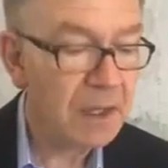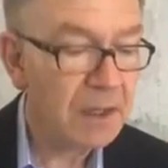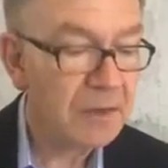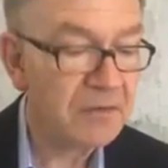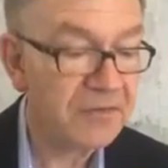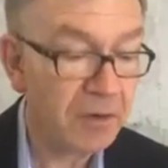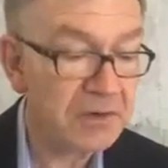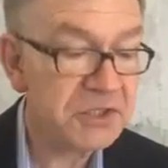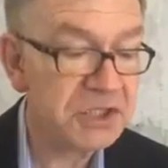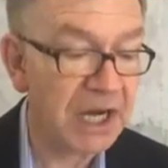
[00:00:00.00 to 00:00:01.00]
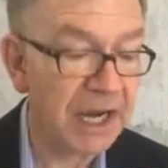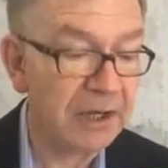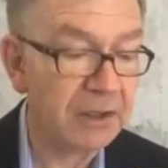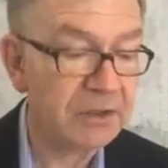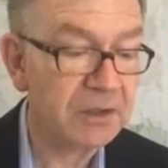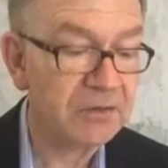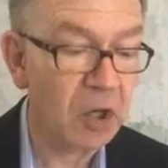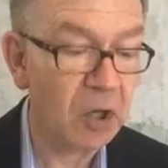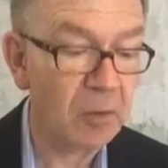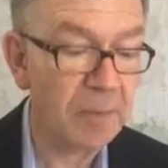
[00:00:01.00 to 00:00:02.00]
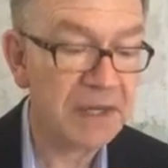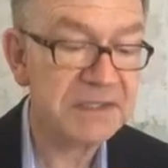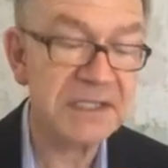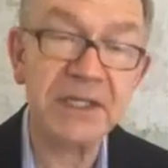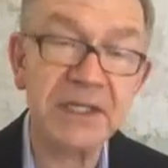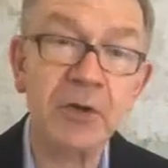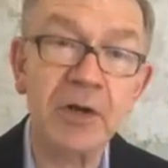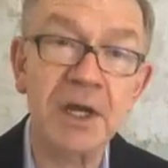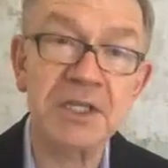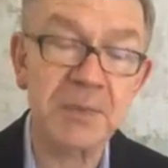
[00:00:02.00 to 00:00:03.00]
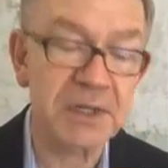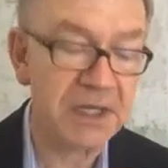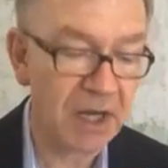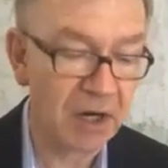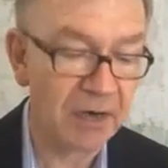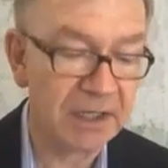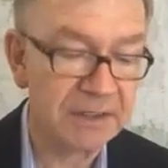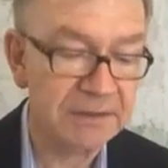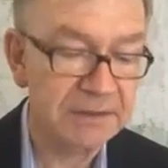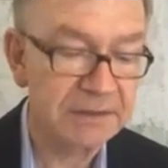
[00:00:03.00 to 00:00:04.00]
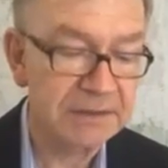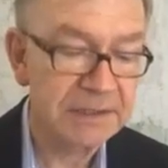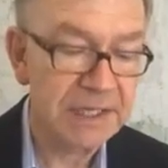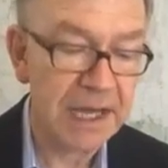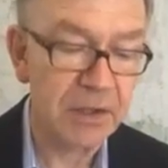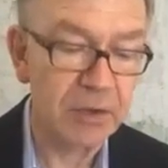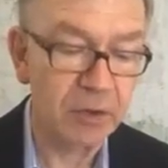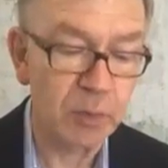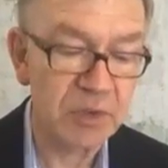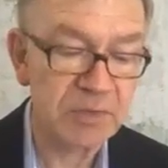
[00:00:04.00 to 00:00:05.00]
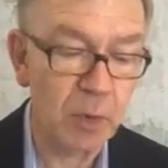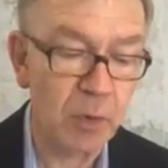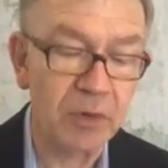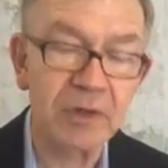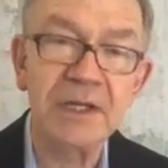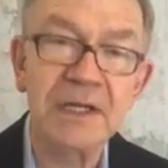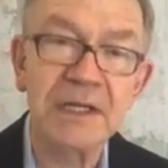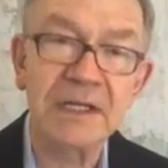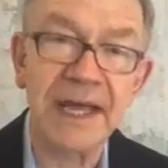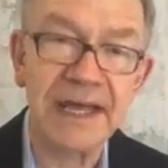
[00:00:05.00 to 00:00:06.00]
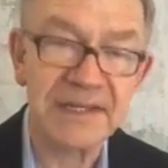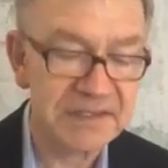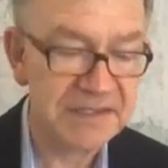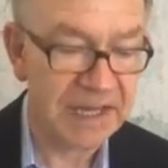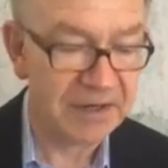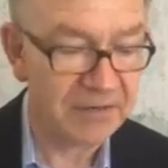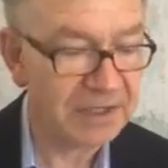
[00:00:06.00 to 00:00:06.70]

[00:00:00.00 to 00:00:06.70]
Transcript: the first child of daughter Betsy and her husband Eric. Eleanor was born last Saturday,